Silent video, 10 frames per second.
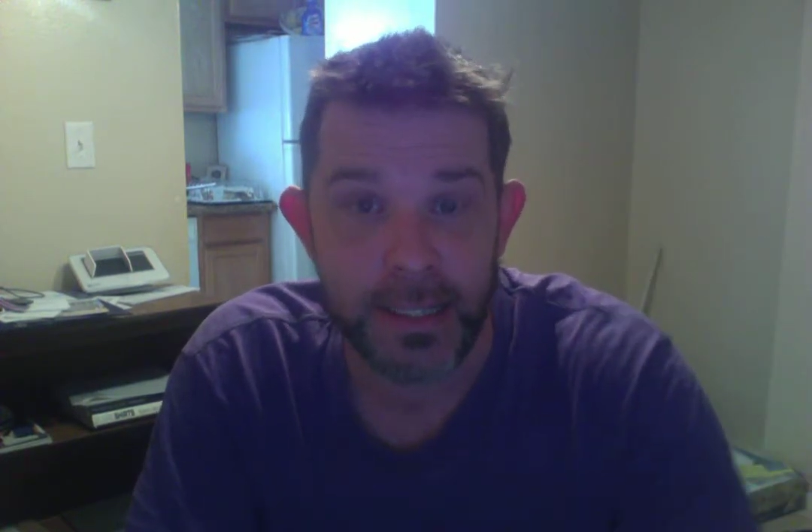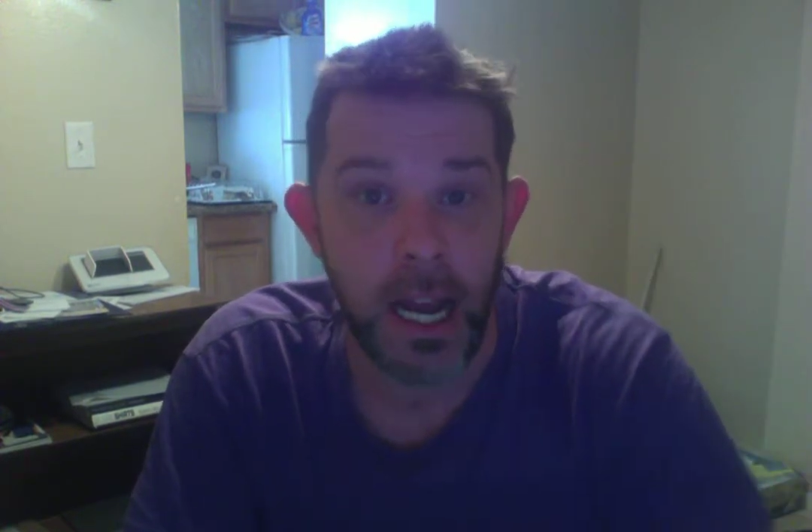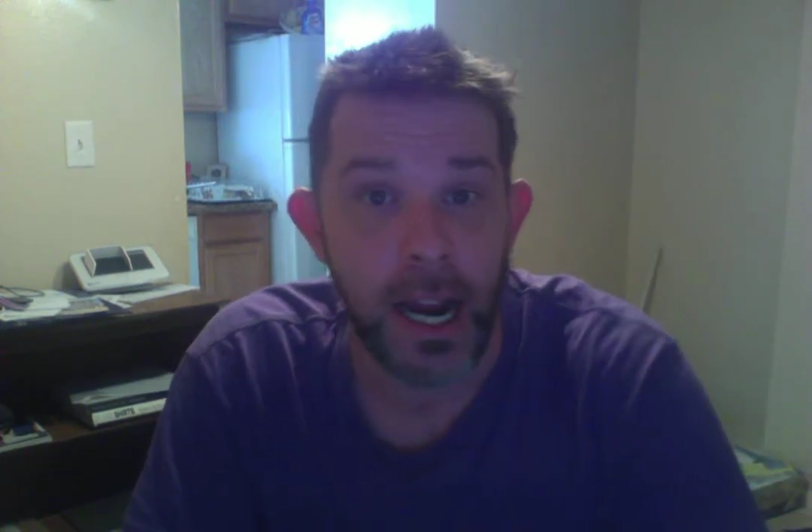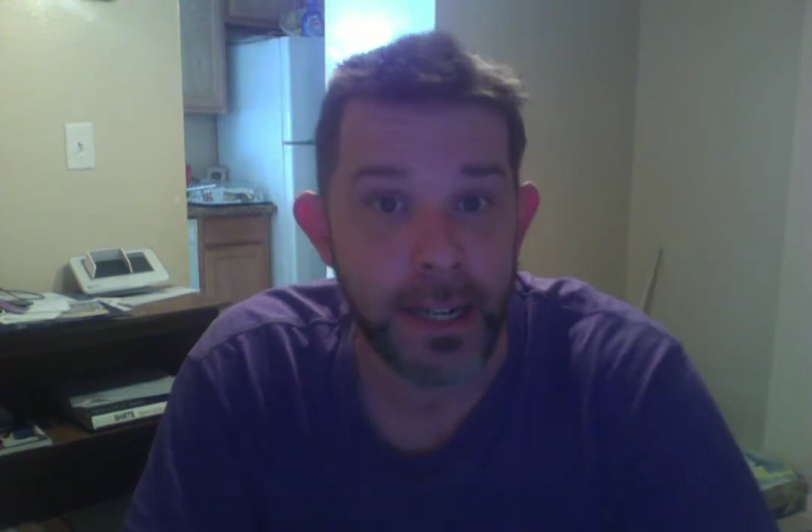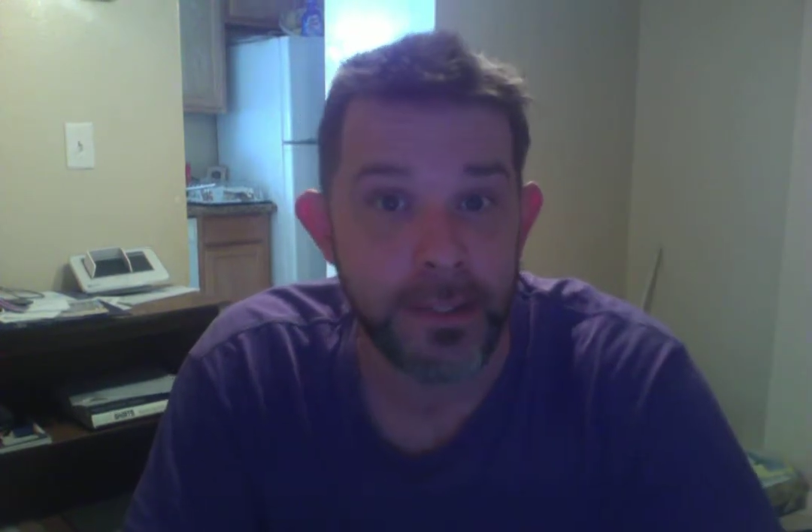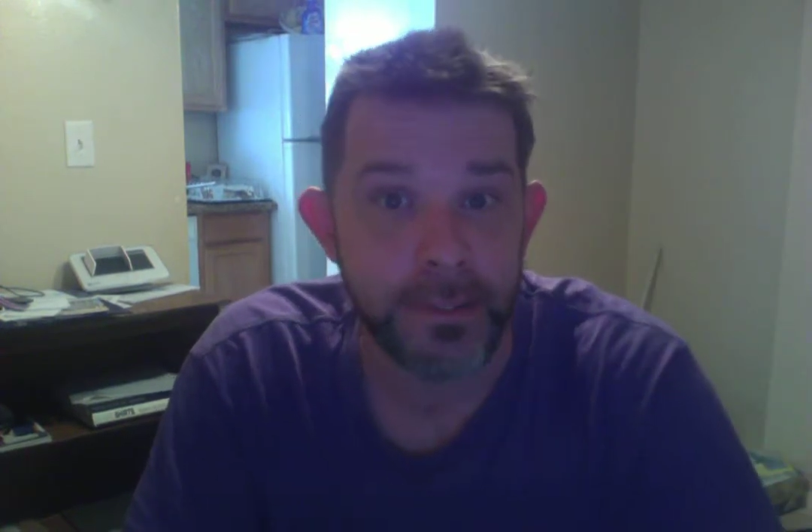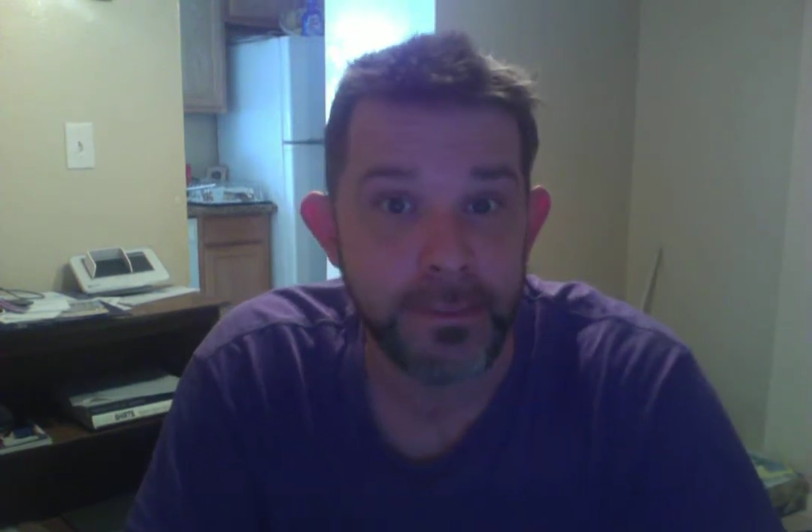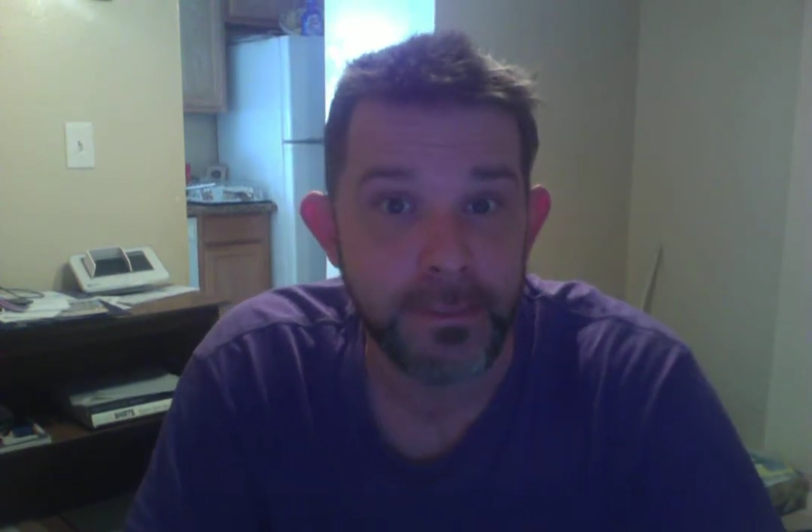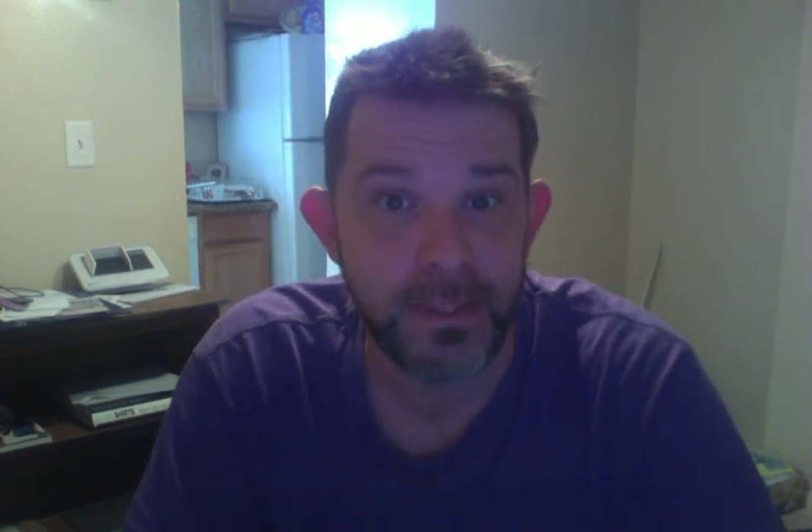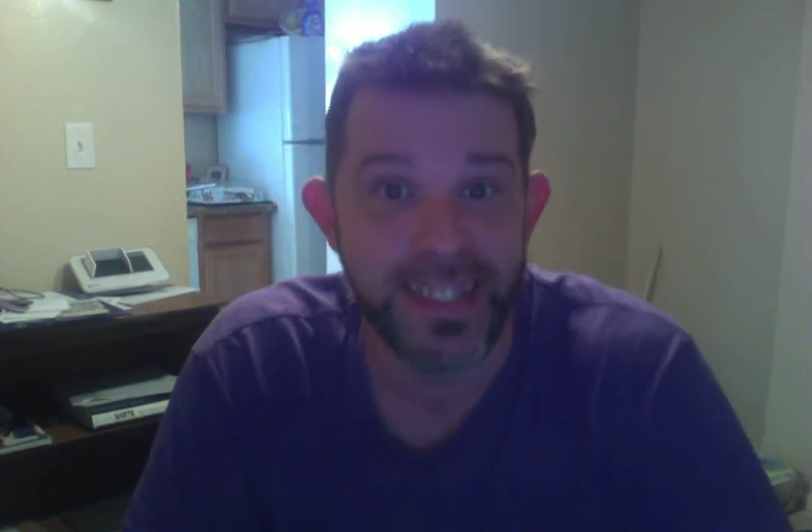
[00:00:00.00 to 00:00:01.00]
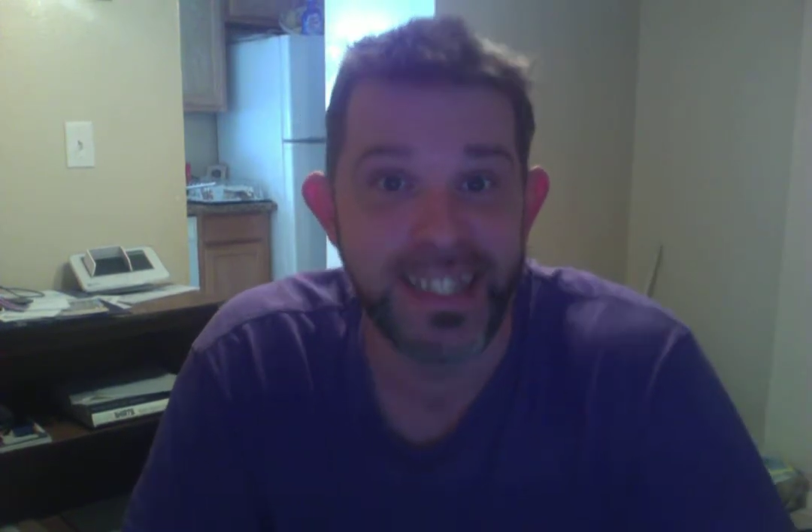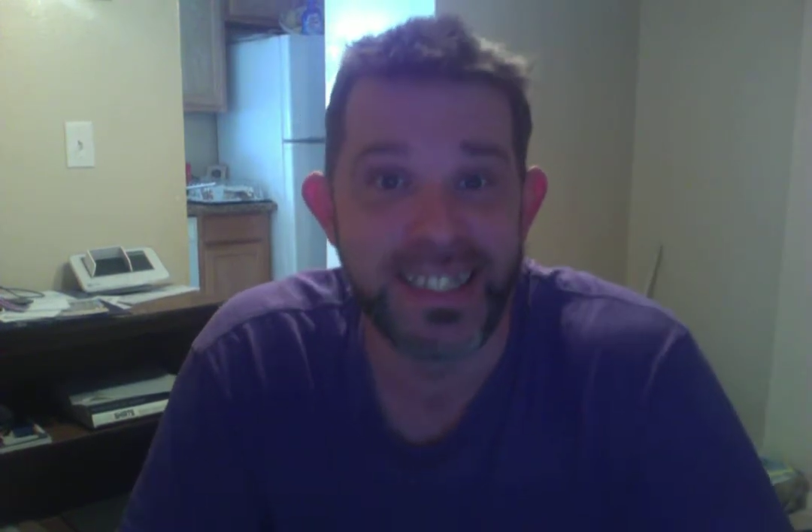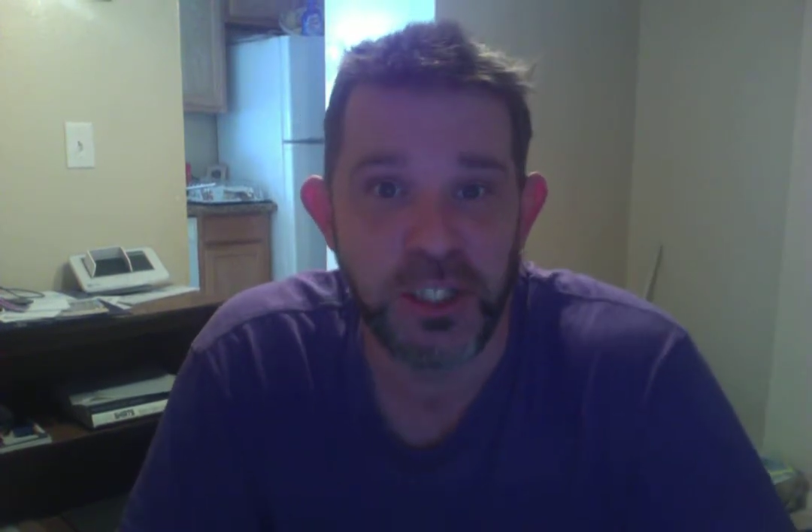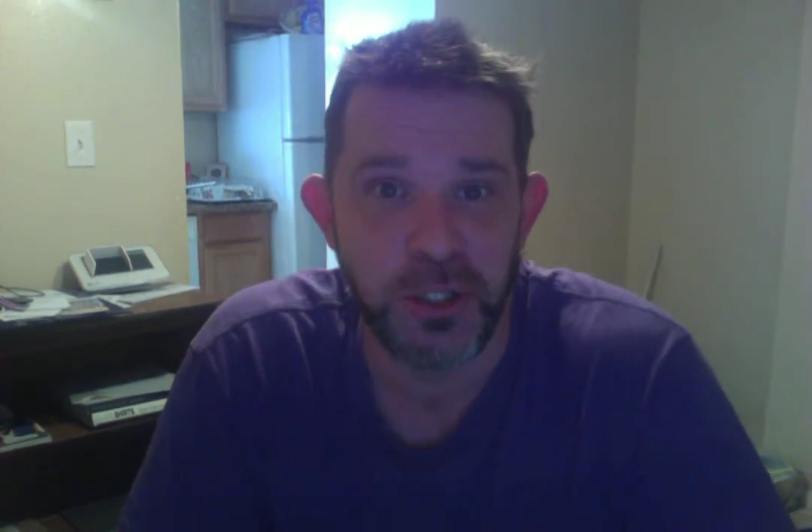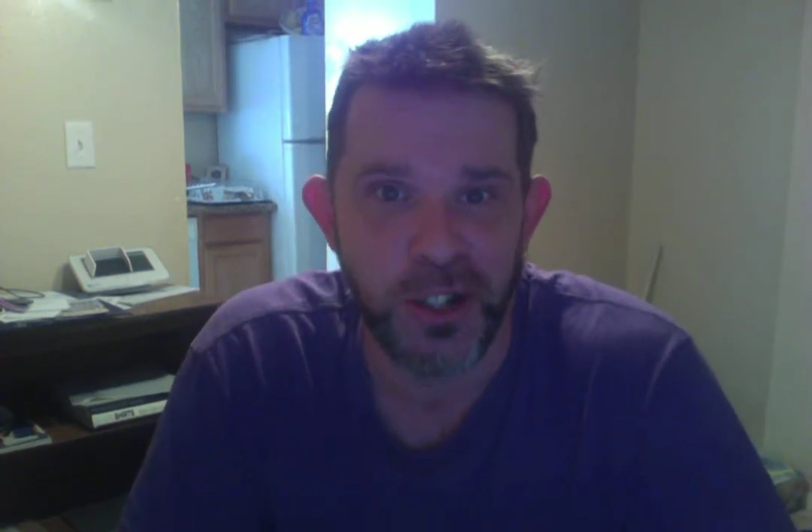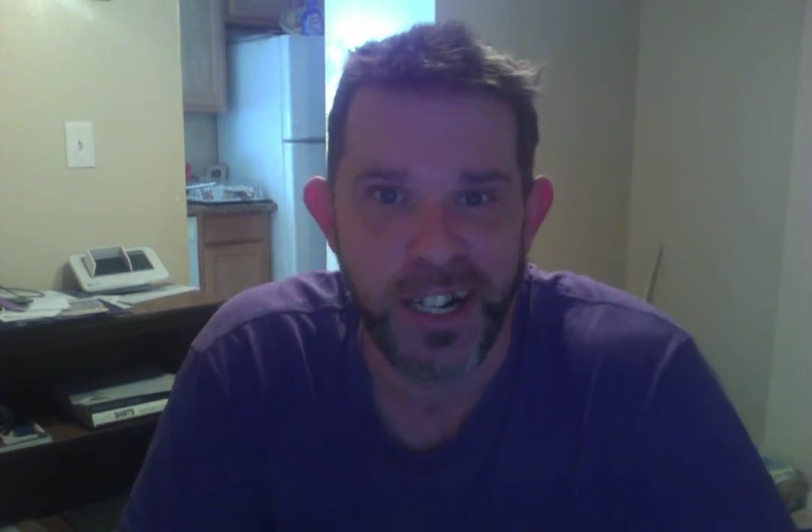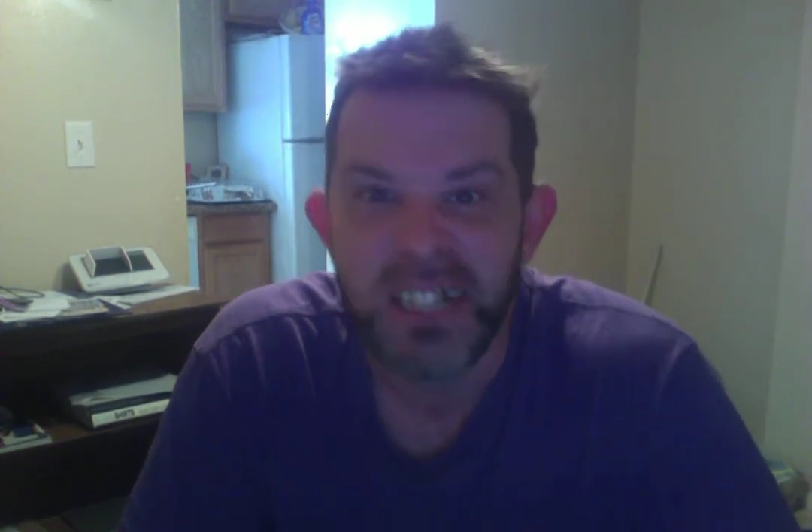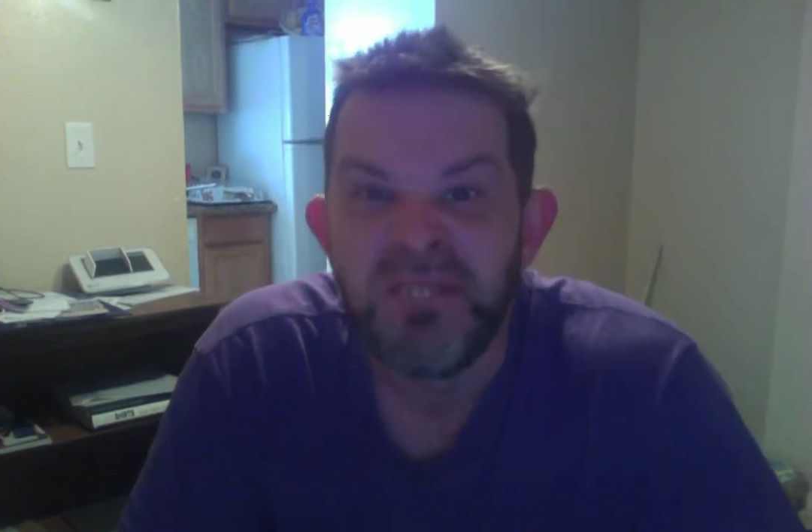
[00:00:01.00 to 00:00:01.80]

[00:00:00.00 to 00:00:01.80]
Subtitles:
All right. Sorry.